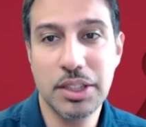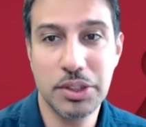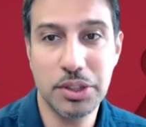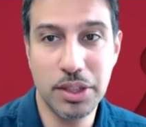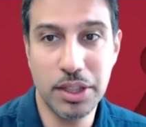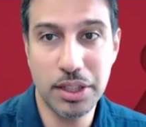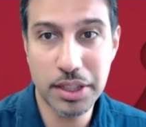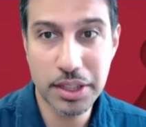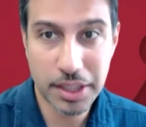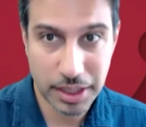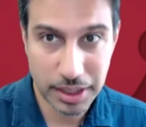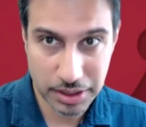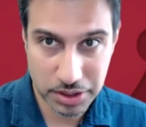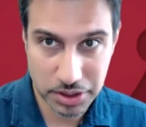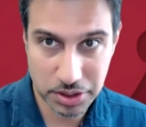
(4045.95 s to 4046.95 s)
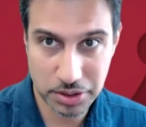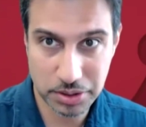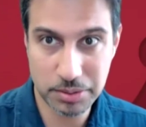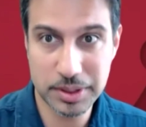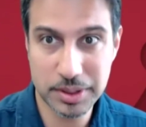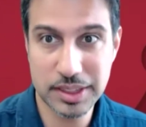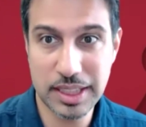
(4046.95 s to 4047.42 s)
to look
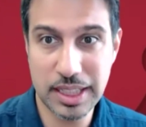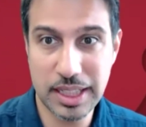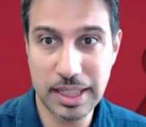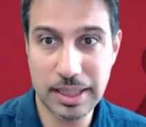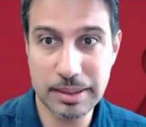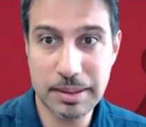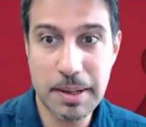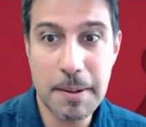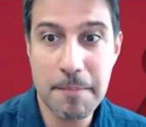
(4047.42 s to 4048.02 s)
into, is that